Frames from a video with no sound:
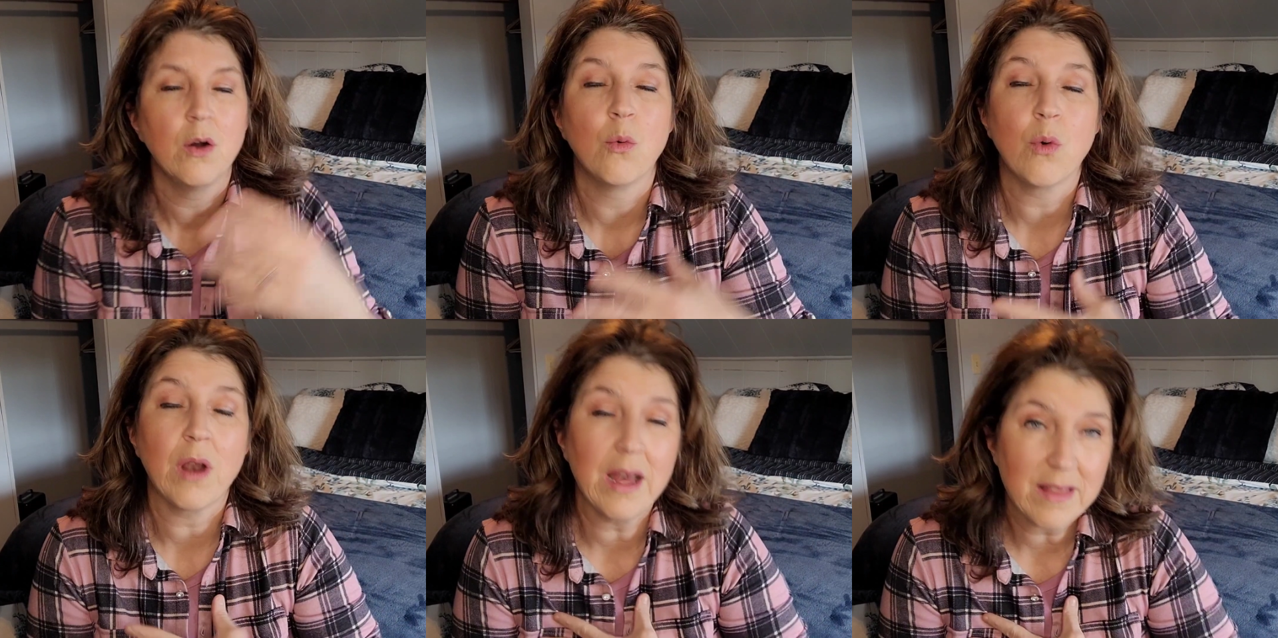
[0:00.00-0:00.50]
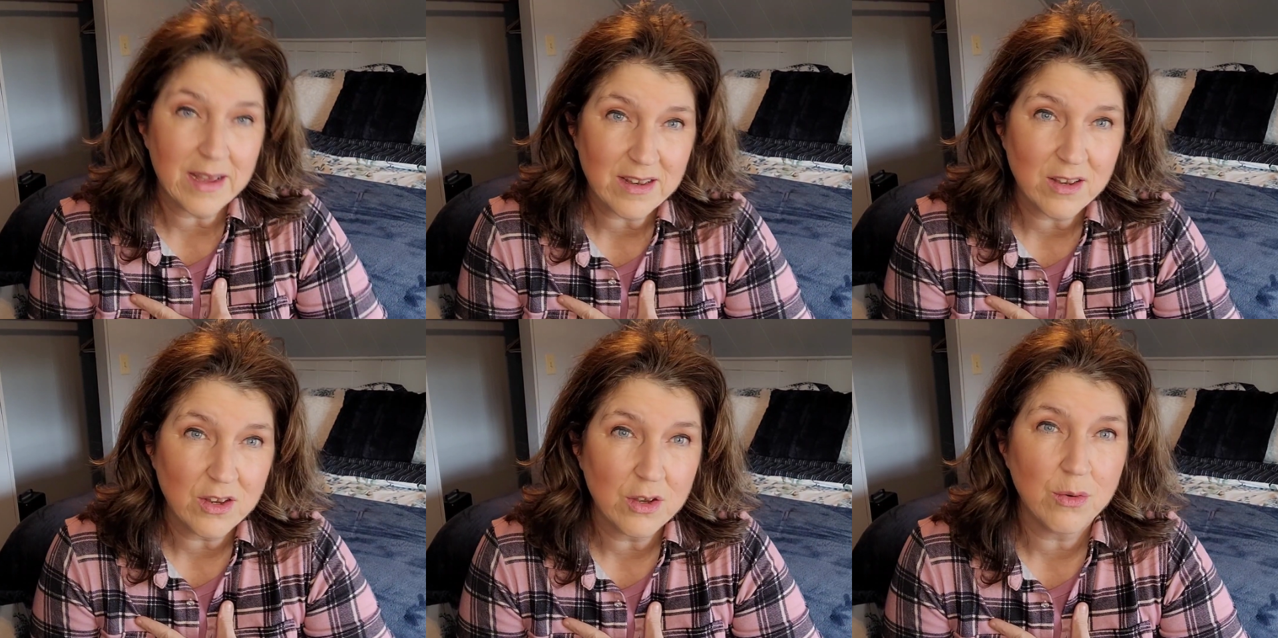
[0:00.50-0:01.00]
what I like
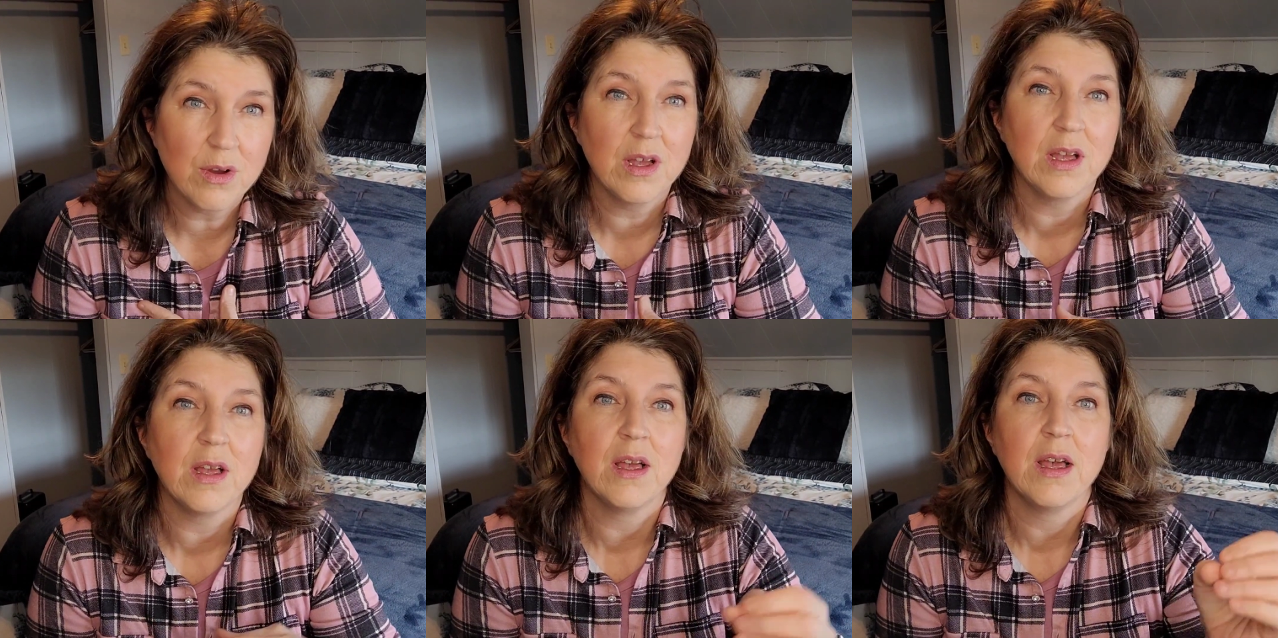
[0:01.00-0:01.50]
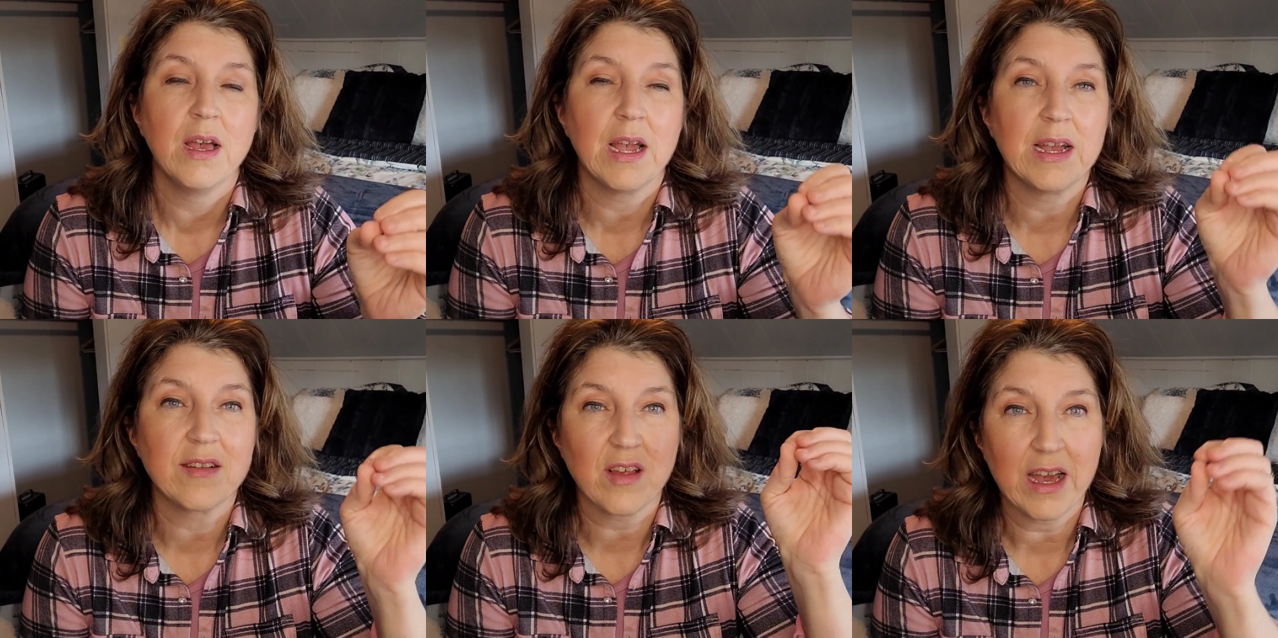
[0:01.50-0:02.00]
to do
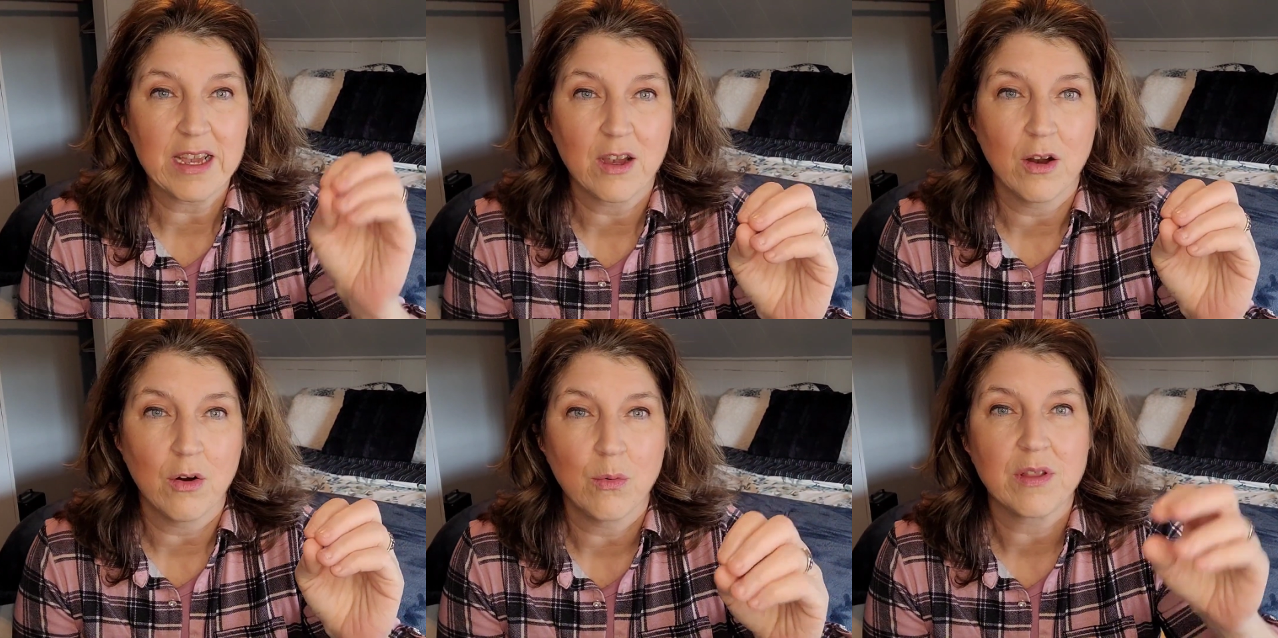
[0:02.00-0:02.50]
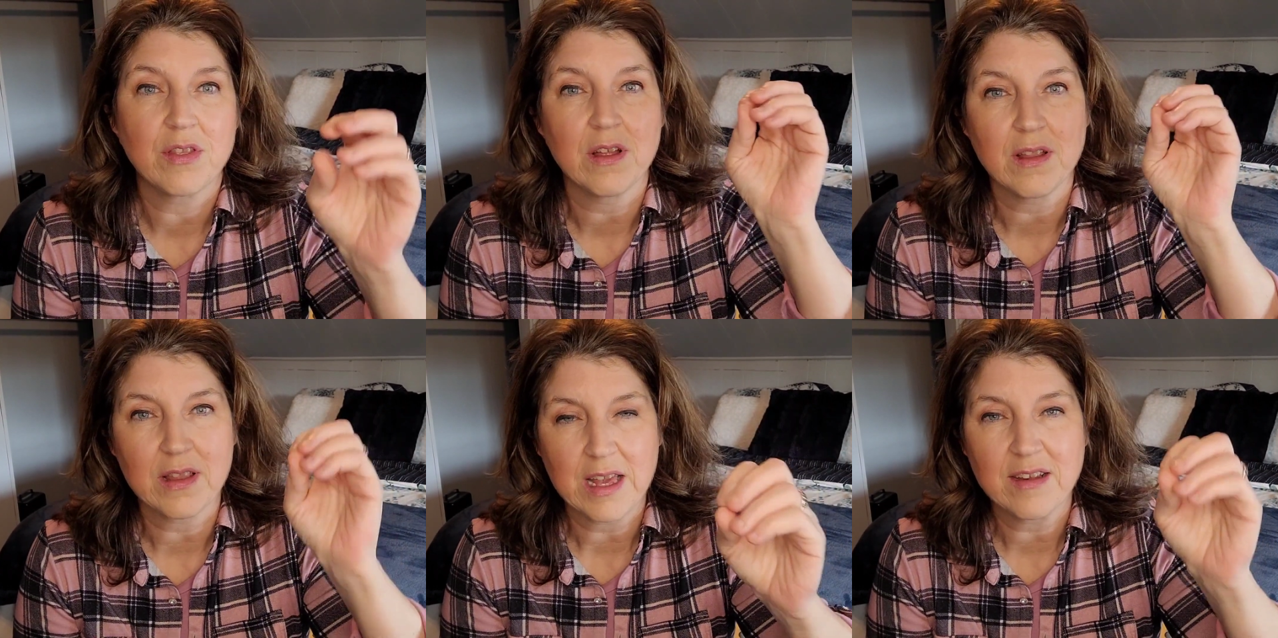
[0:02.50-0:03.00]
is I go with the
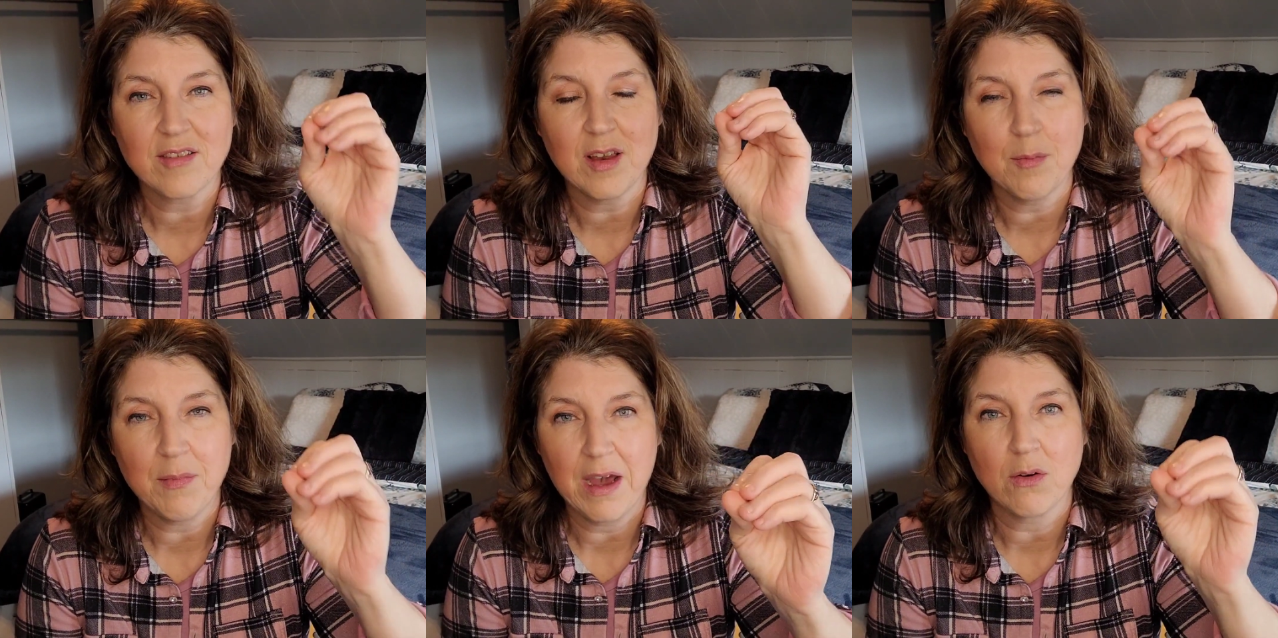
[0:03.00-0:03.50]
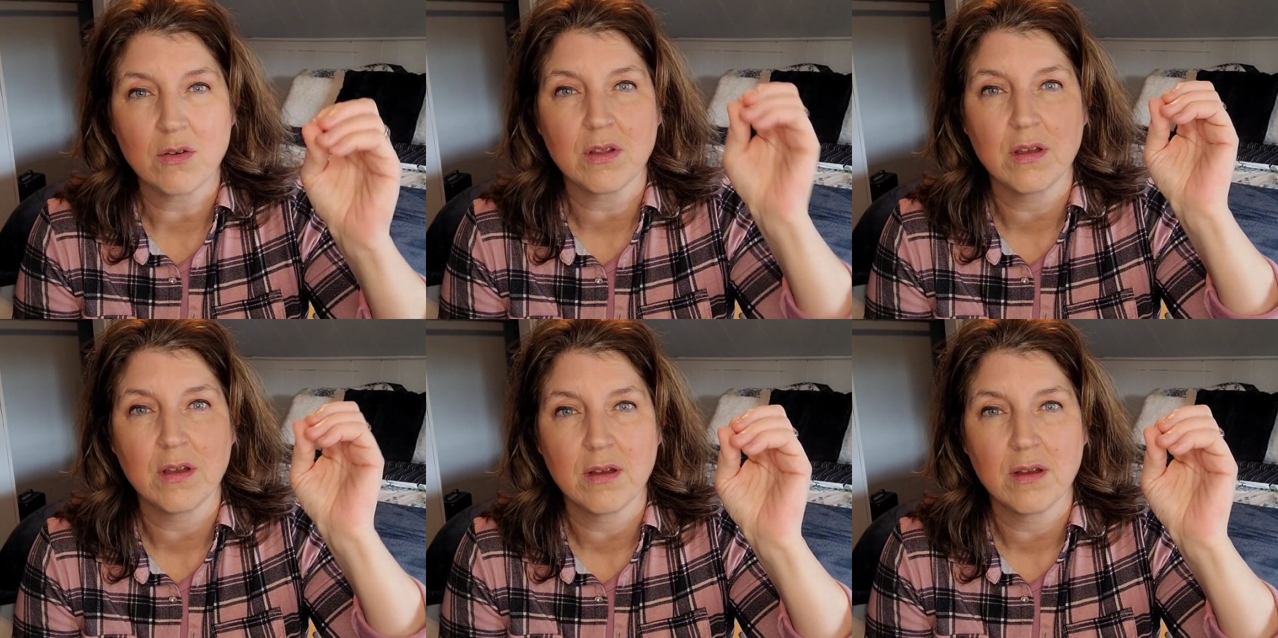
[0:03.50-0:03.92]
least amount